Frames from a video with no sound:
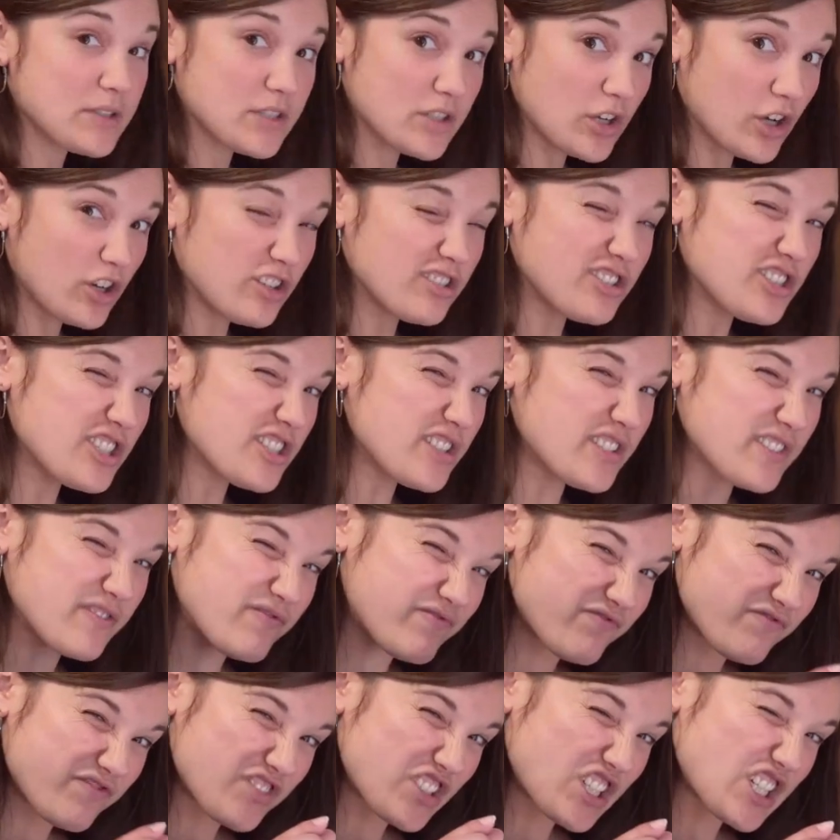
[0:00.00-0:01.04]
salt just
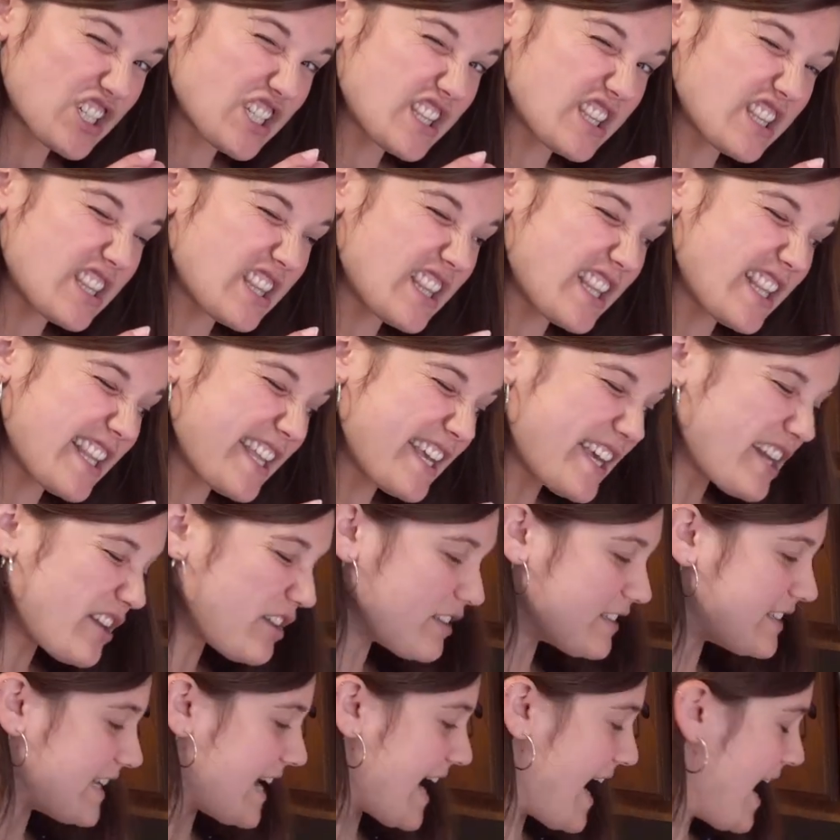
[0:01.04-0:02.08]
for a
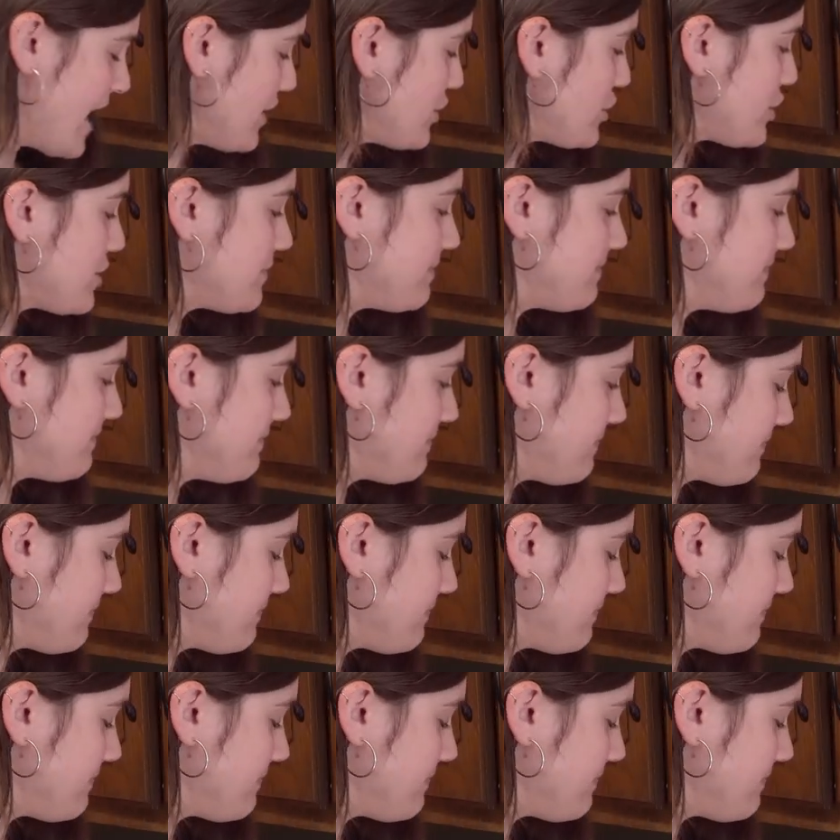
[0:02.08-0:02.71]
little dash.